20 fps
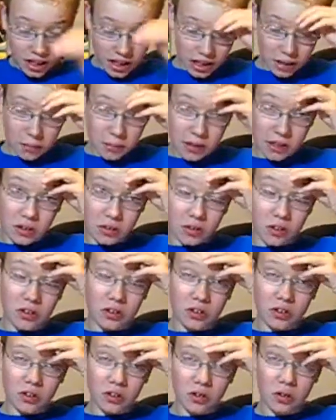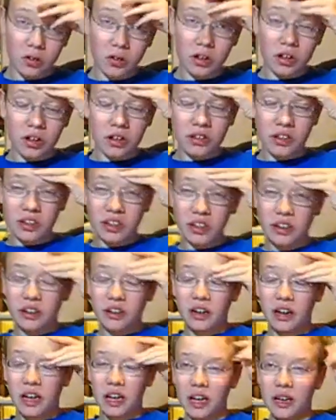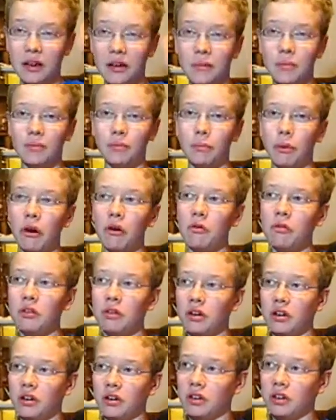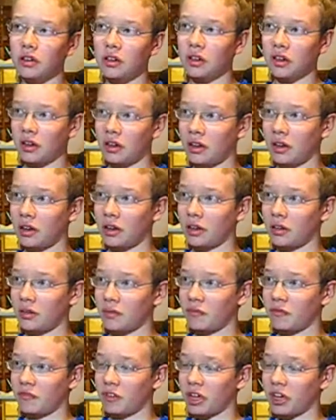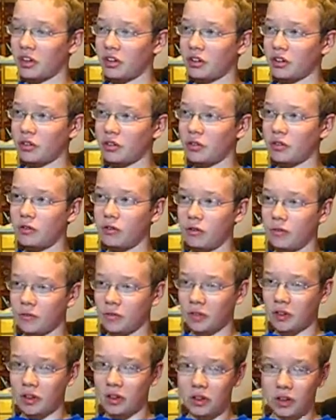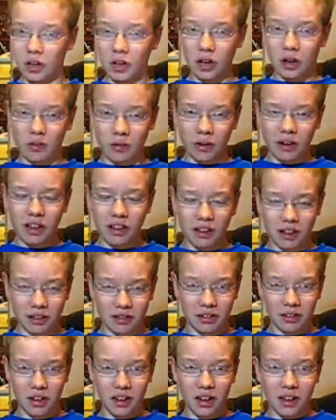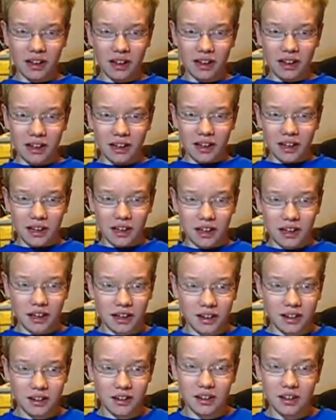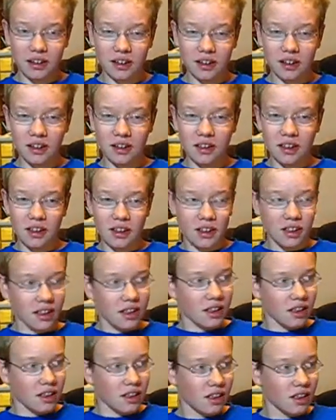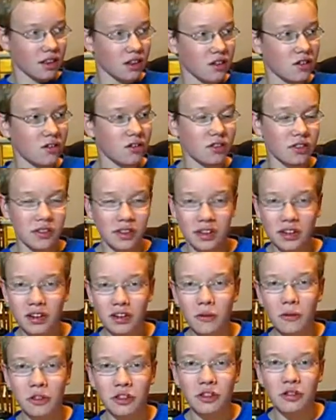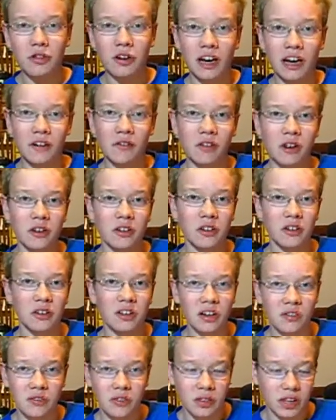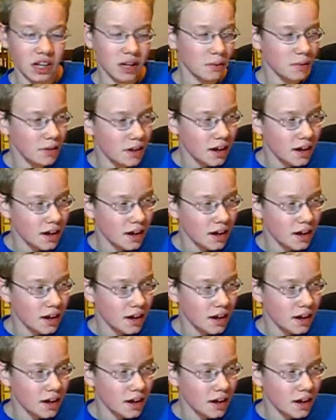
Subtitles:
can be used to secure a boat fender to a railing, and you secure it with 2 half hitches after that.